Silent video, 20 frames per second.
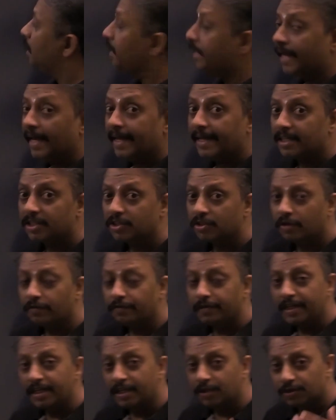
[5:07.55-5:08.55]
Direction
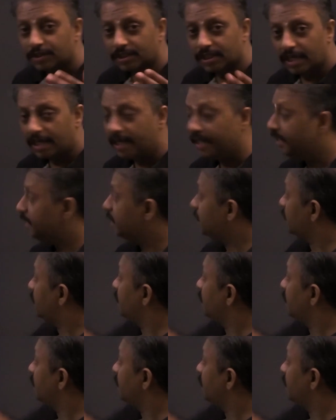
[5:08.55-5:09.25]
of induced current